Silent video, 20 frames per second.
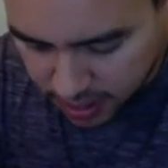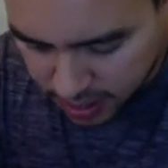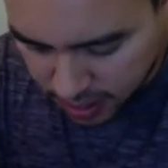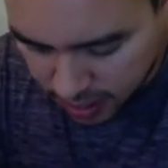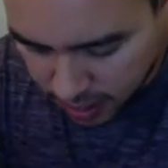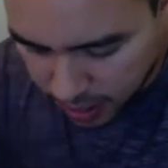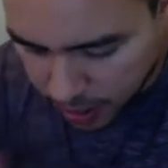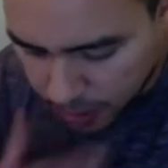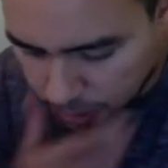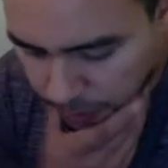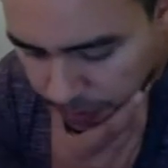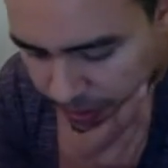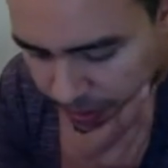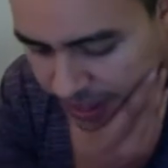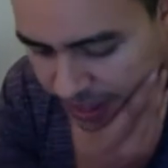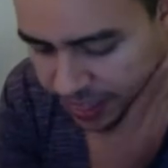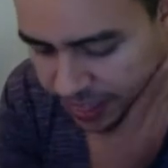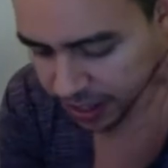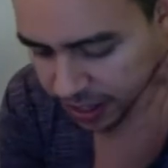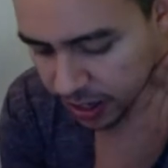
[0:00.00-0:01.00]
Oh, I
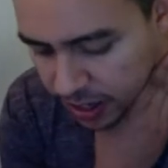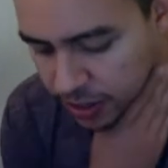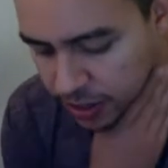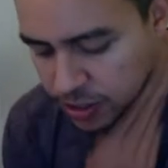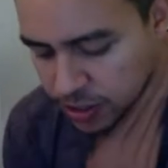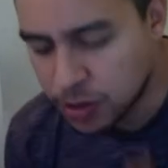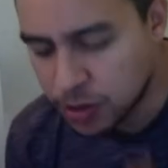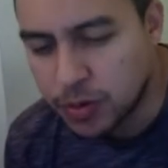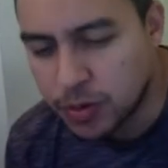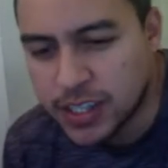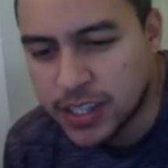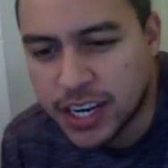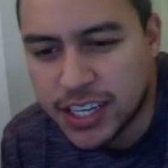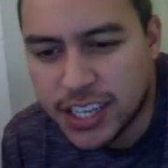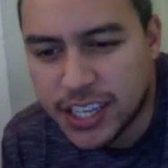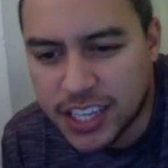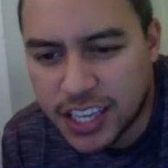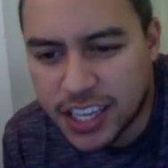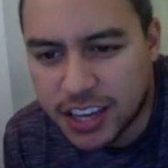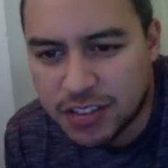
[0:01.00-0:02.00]
think... So the reason I
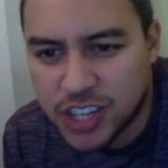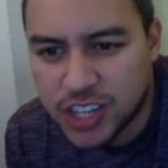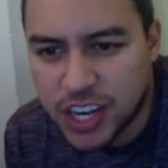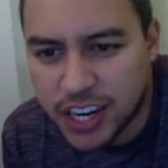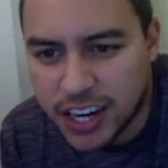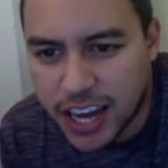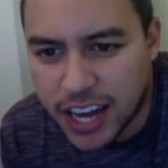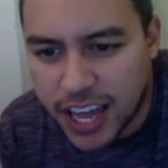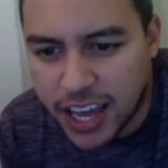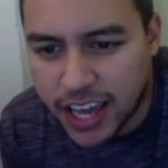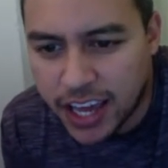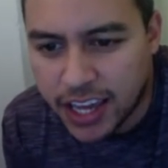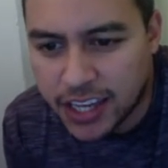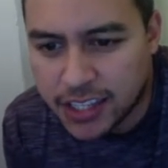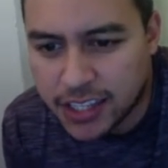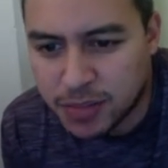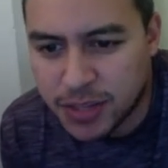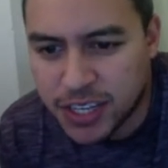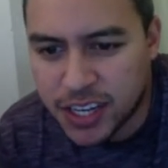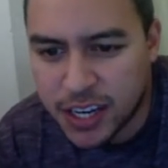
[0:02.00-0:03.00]
didn't give Shane an A
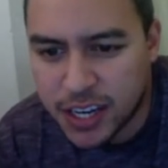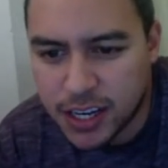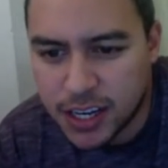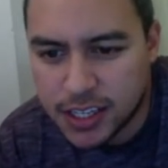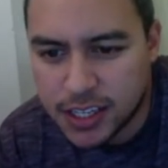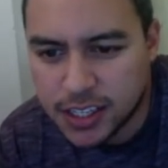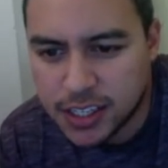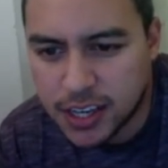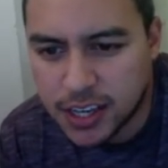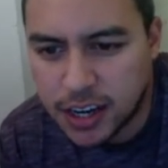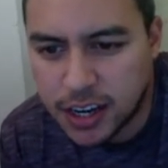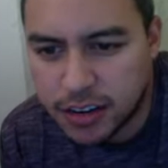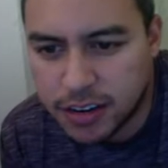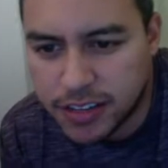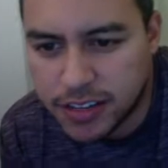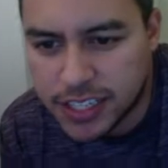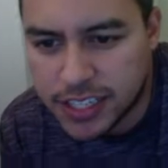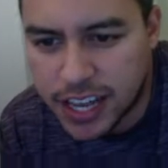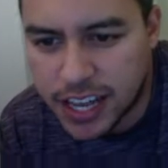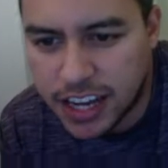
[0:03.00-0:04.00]
is because of
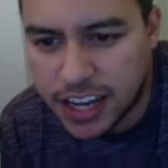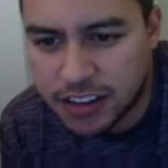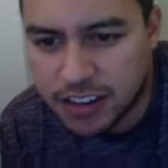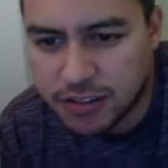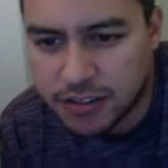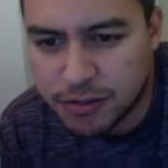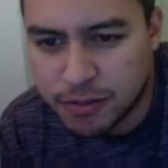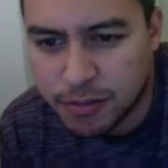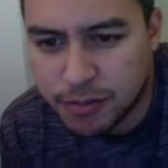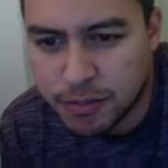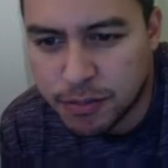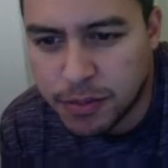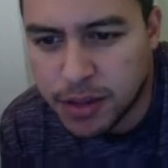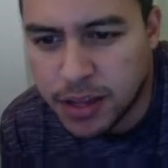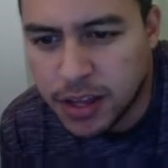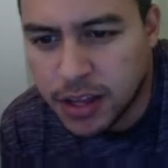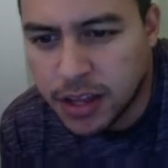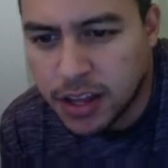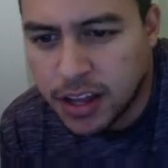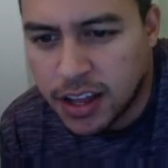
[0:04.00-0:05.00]
his lack of...
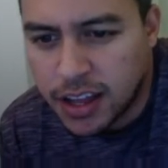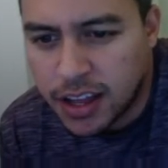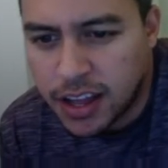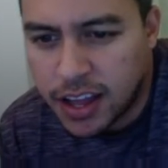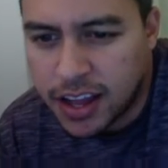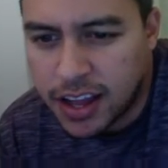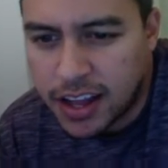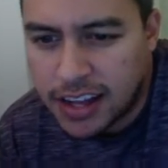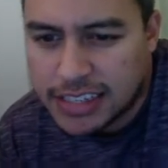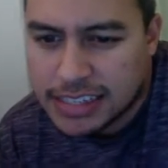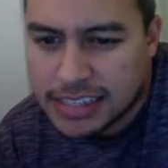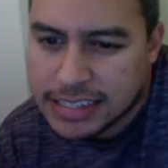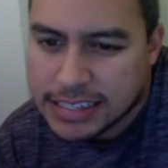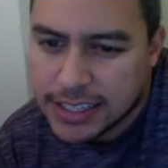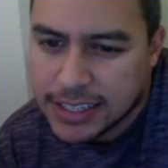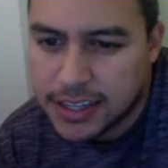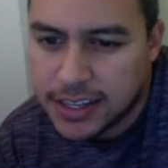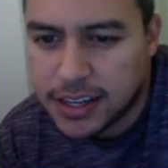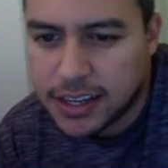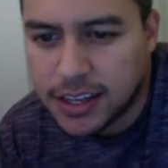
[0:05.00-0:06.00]

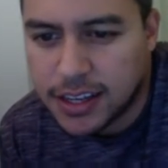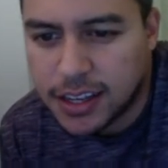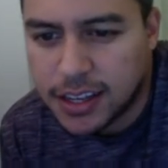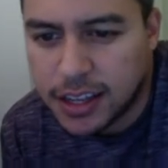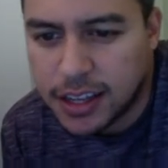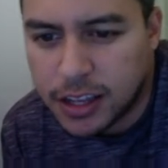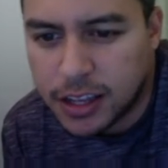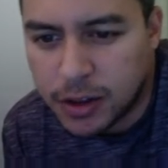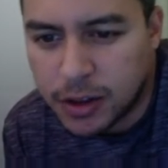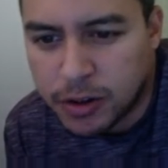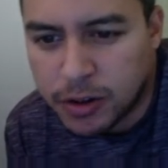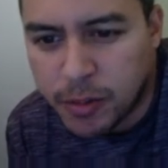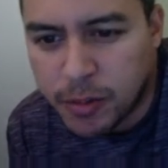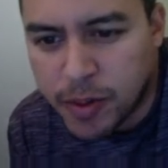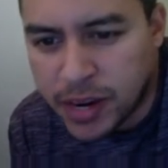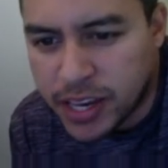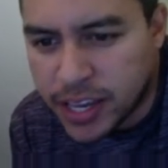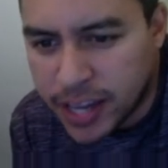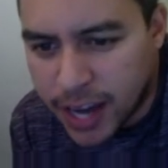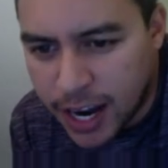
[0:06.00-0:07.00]
I mean,
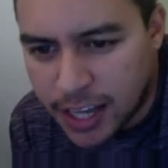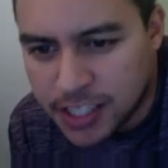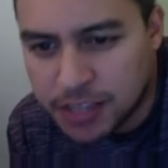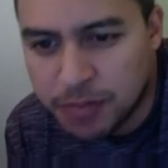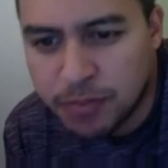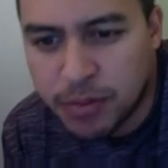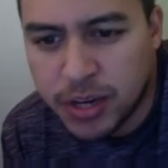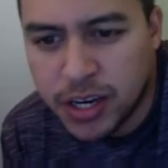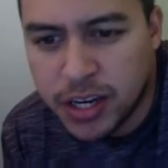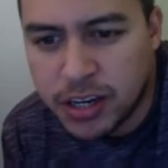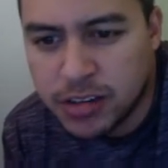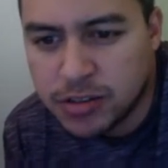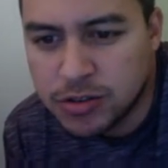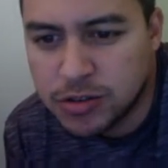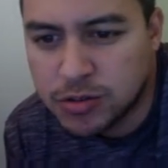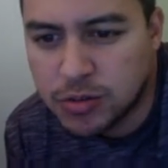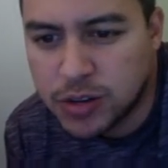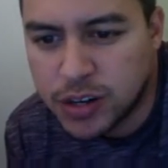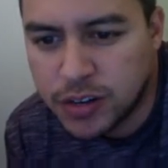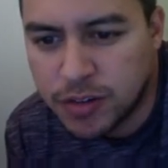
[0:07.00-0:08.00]
he has Embiid, who's
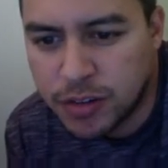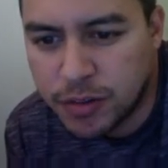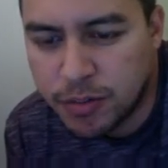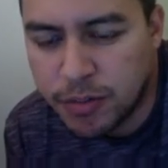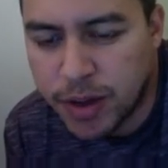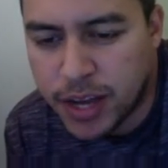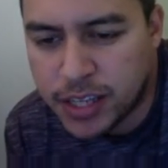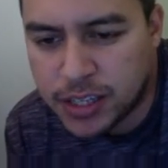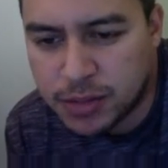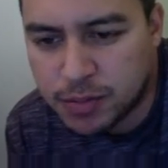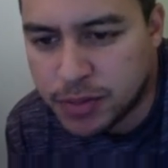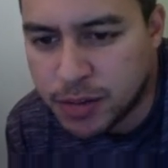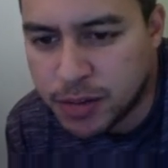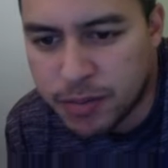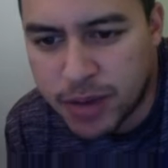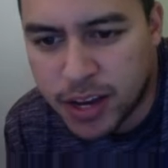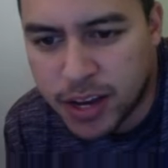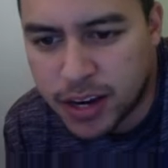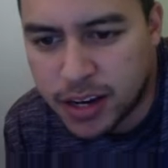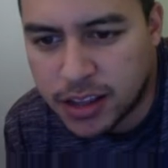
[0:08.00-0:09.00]
one of the best big
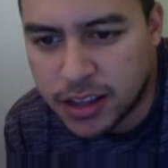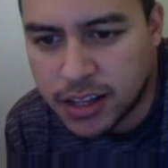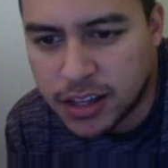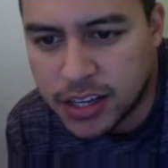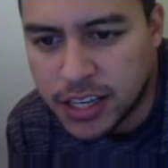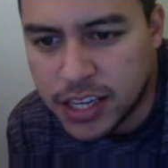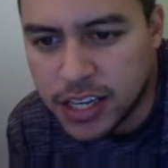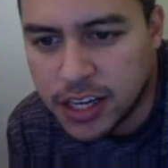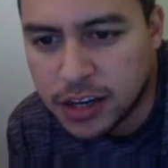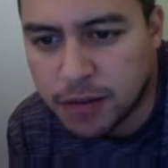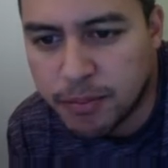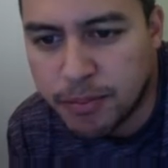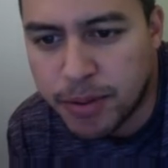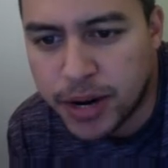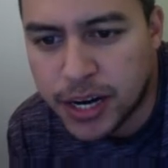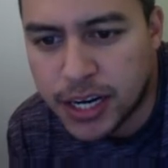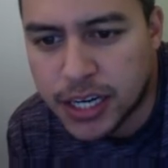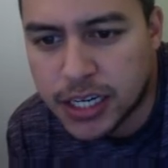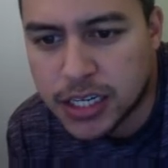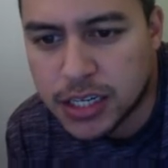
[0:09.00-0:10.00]
men in the league,
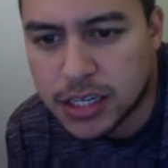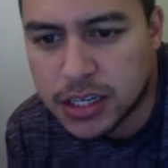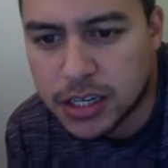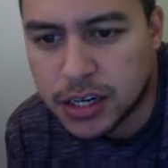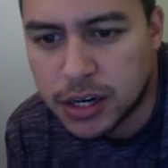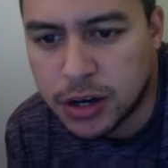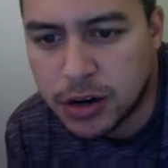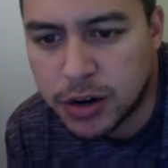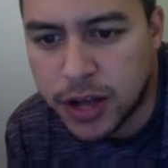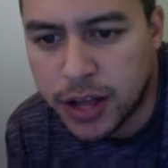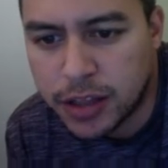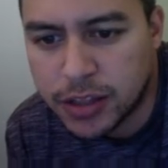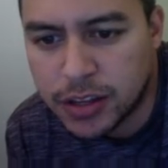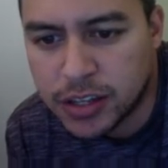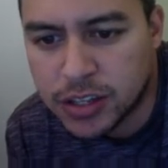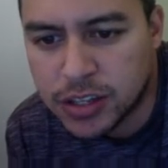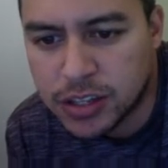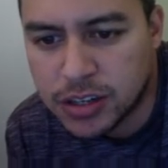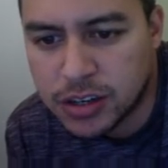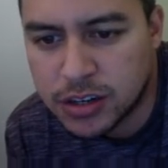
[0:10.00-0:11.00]
but, you know, health
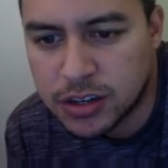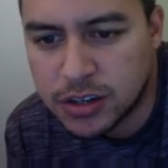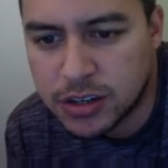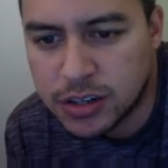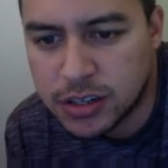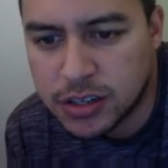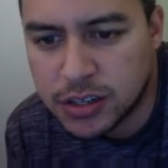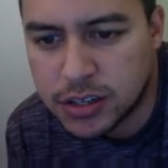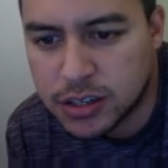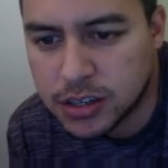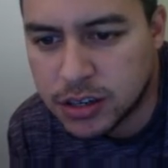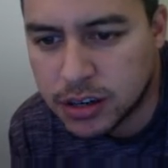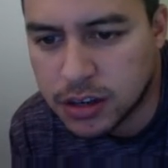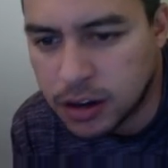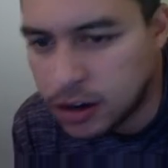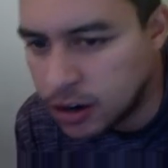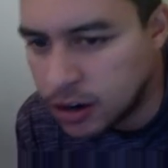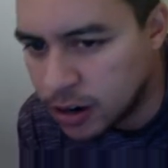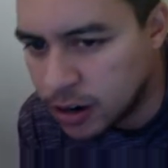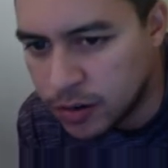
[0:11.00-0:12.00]
concerns
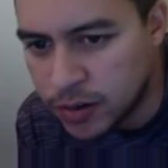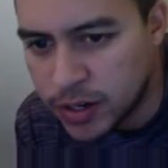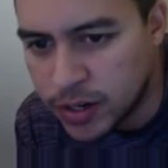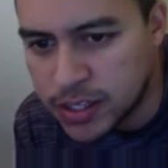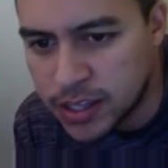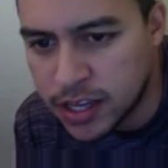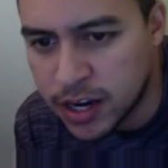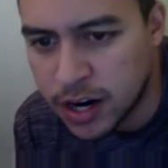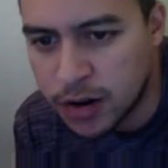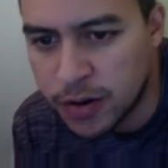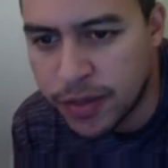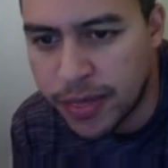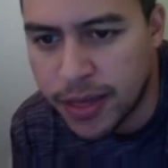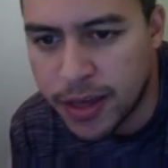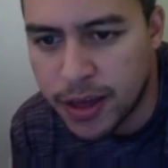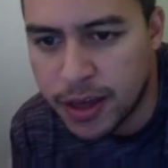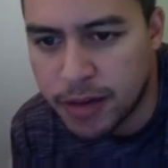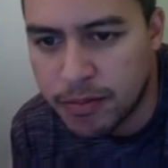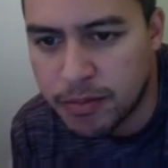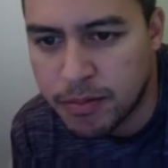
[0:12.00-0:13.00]
are always there with
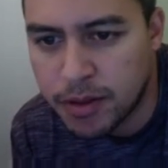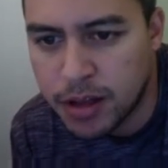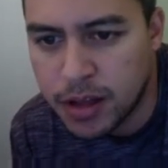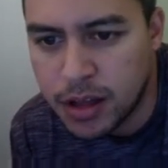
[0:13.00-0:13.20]
him.